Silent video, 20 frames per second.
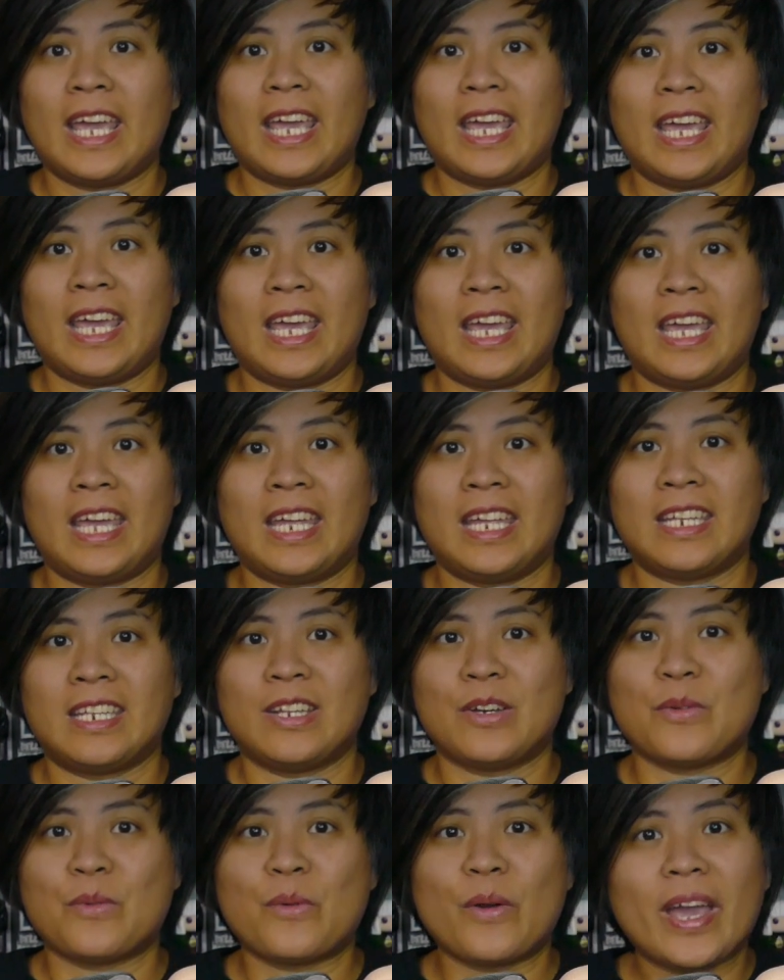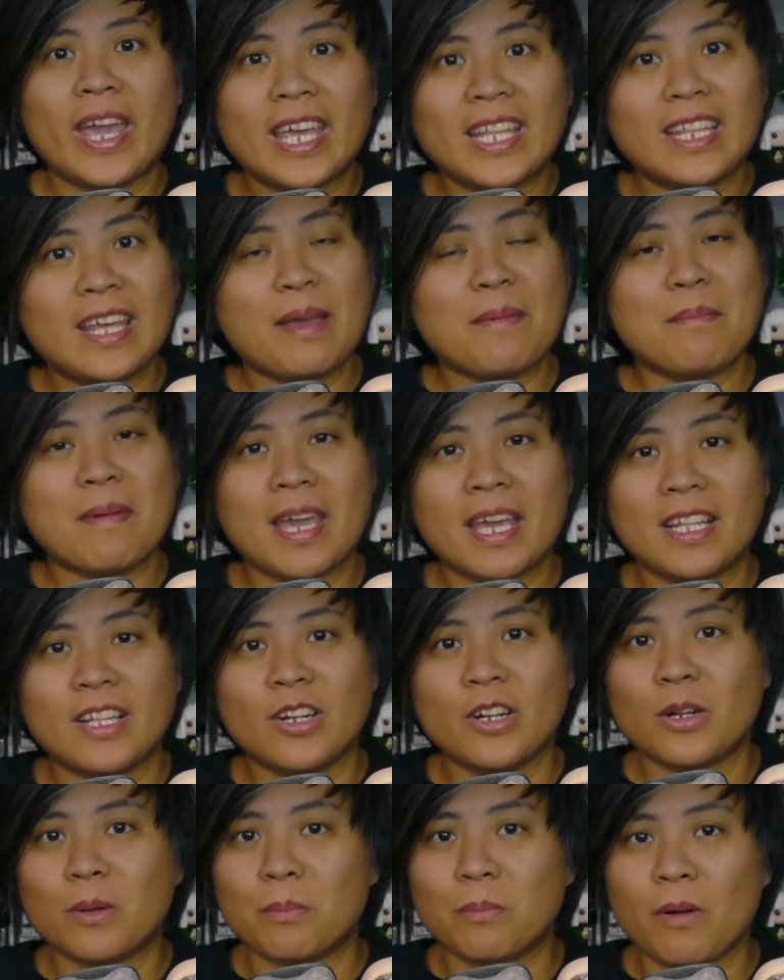and the way they made
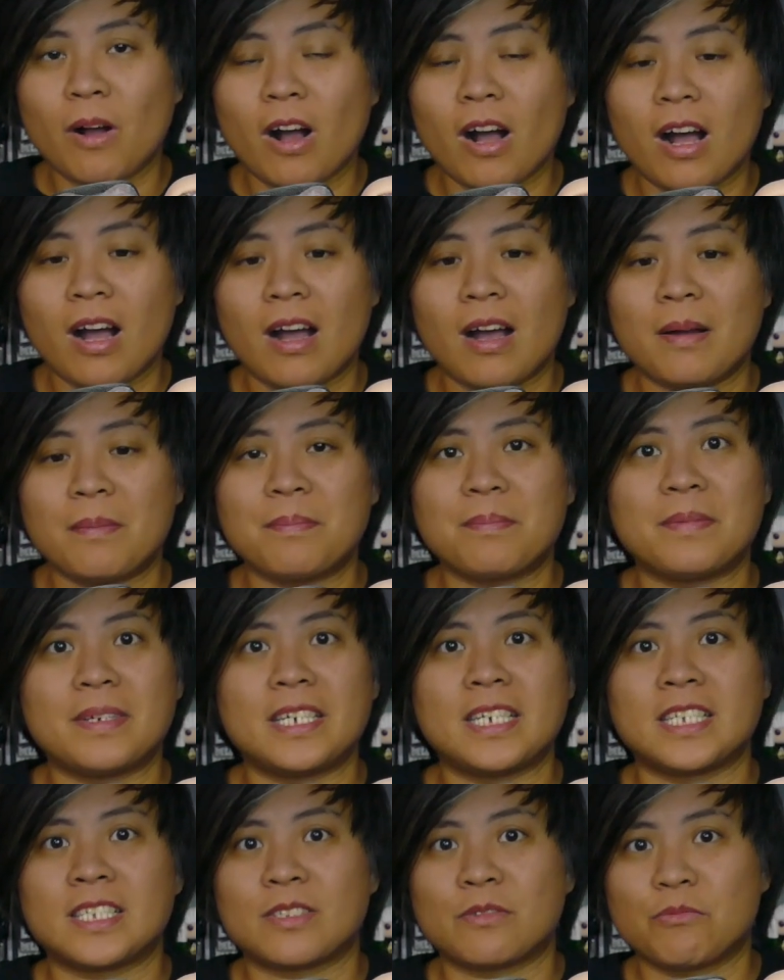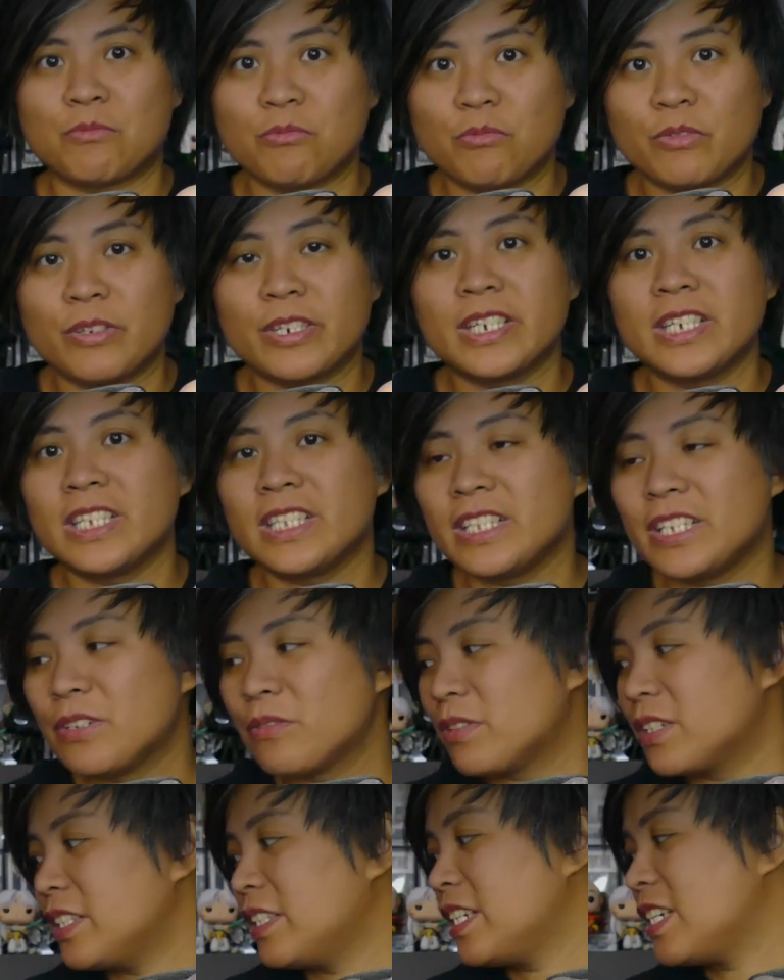her pop is
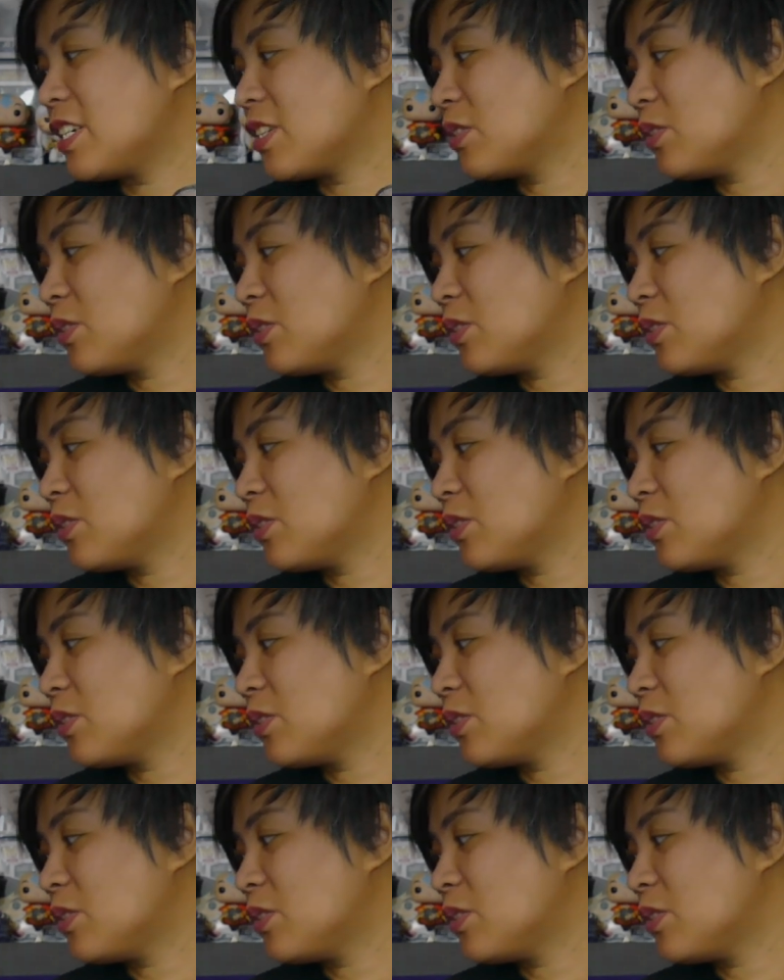really, really